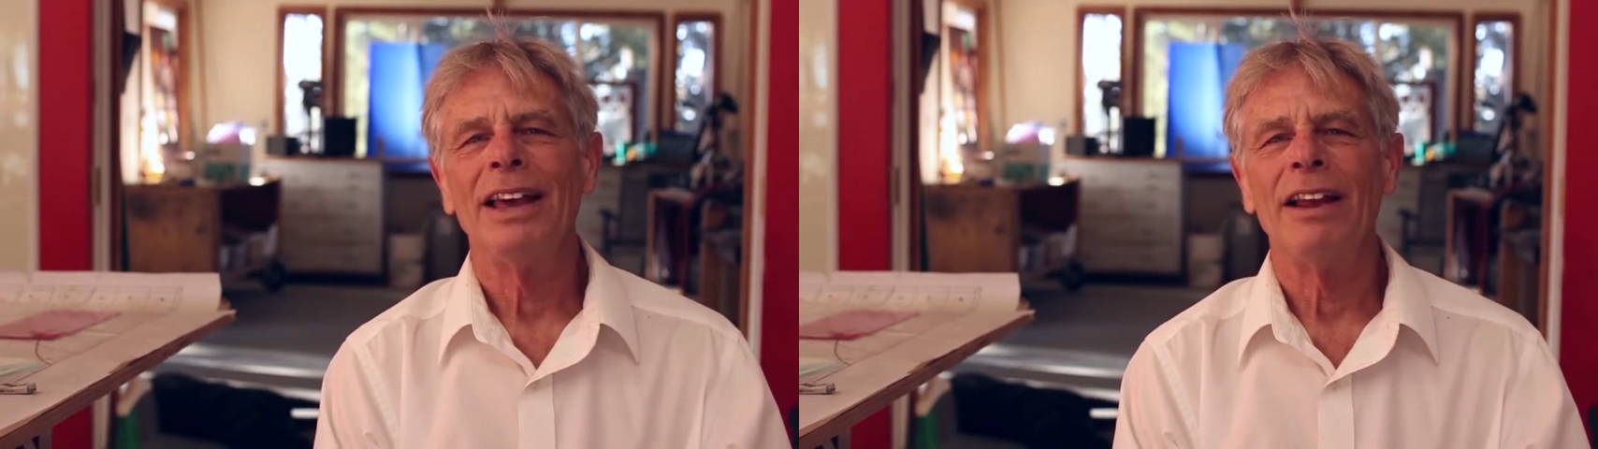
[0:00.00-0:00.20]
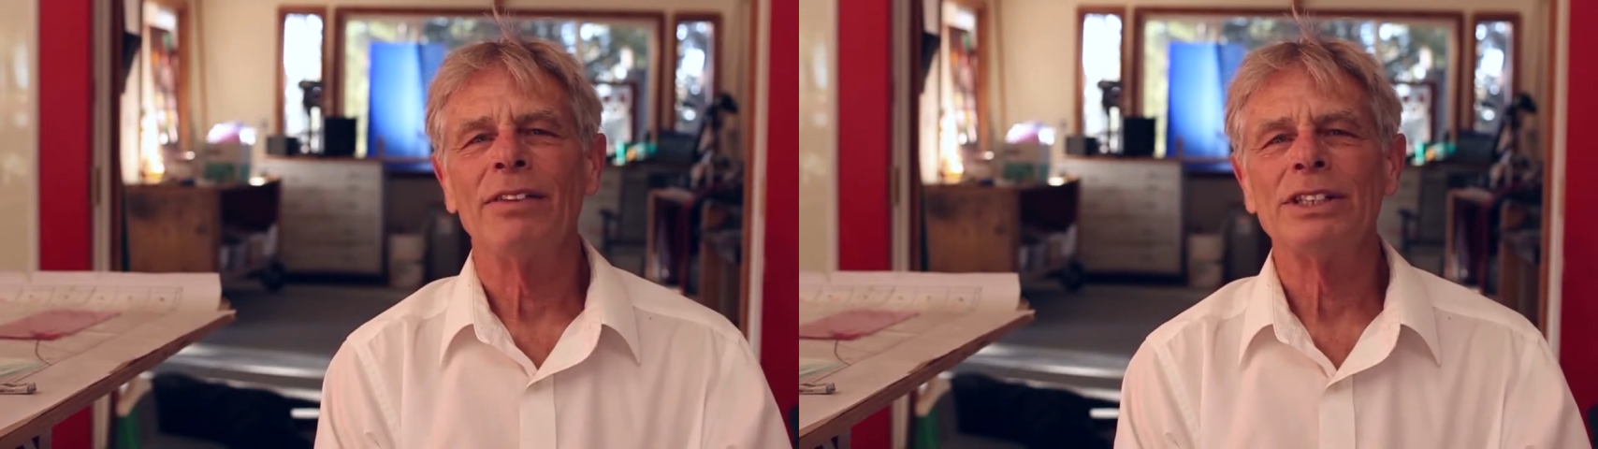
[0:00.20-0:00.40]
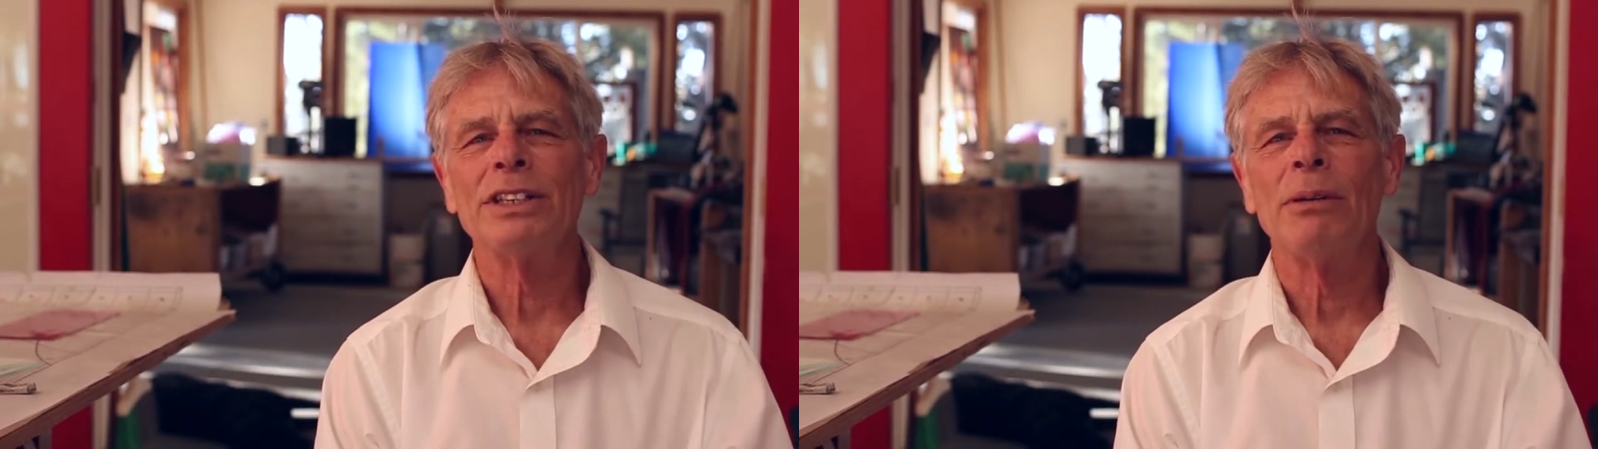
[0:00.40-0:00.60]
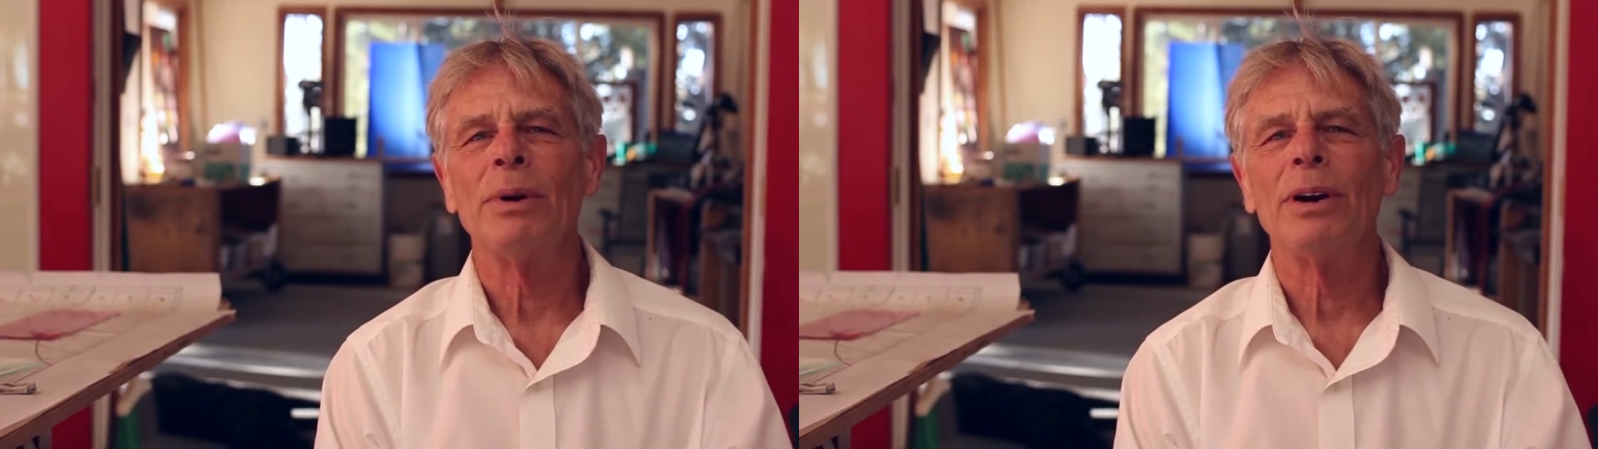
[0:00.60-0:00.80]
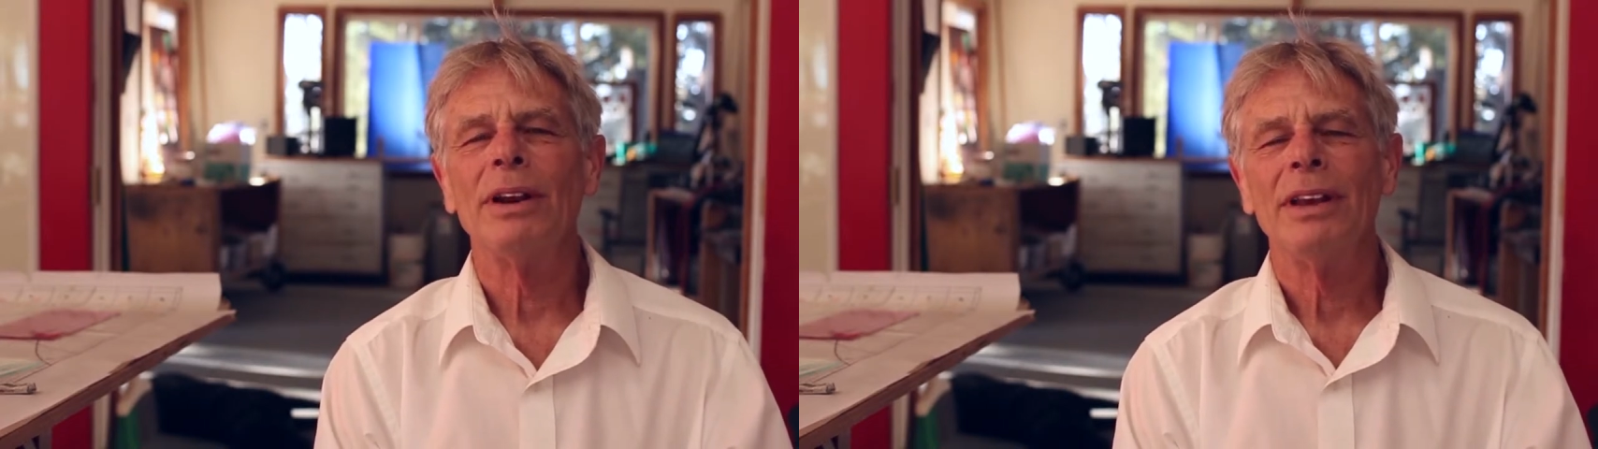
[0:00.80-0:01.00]
and every
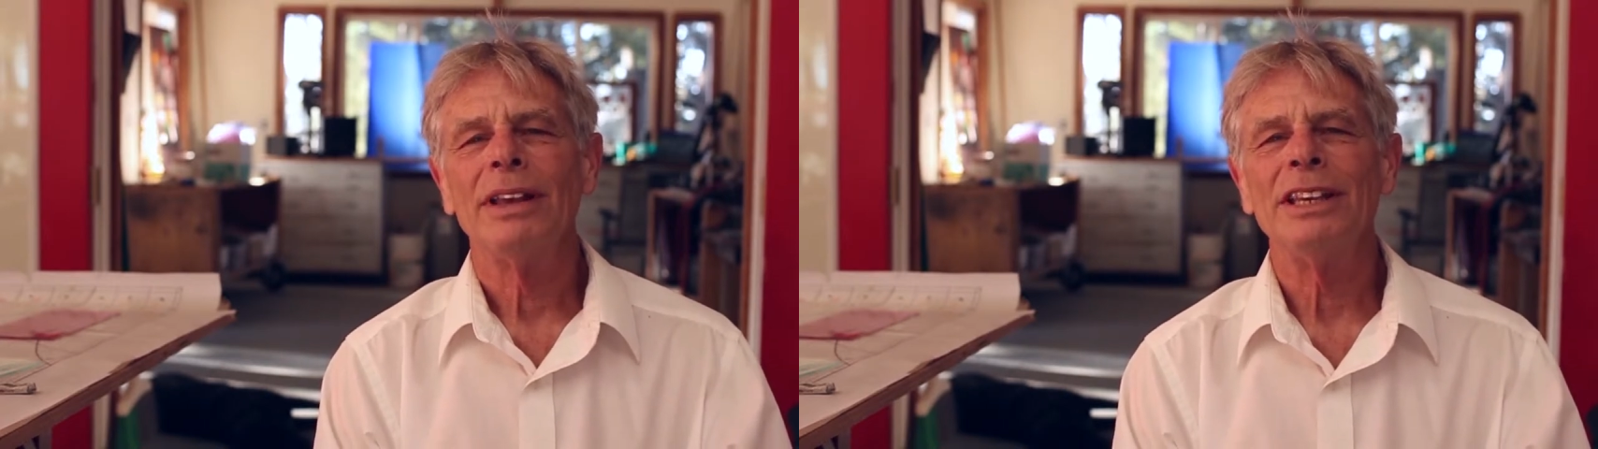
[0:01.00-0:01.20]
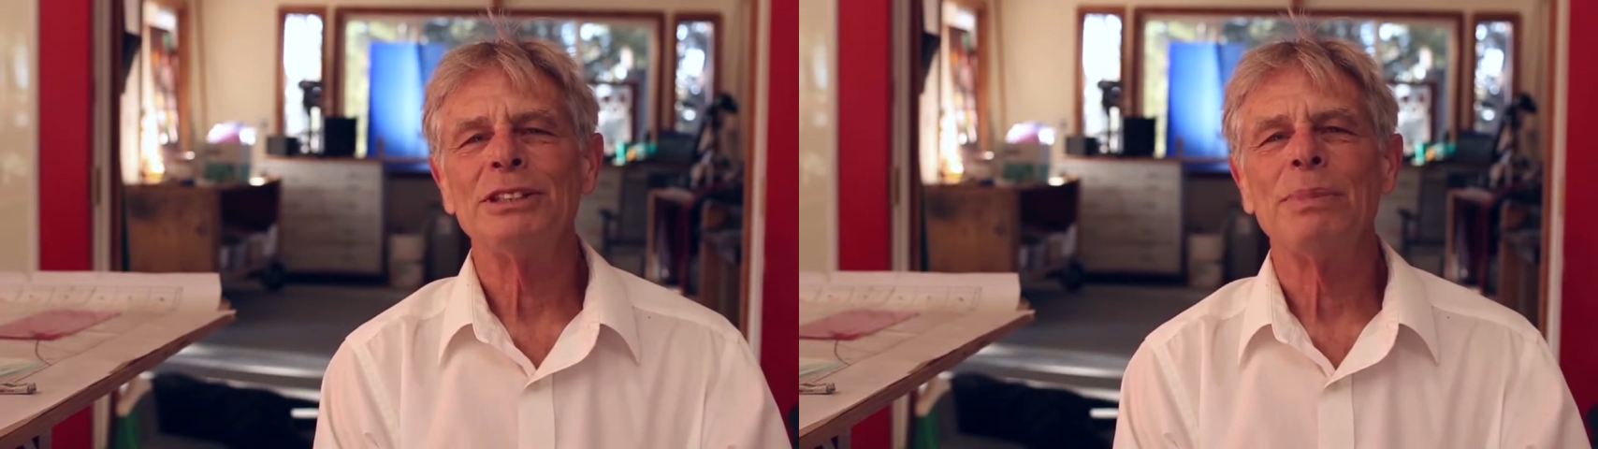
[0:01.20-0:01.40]
summer he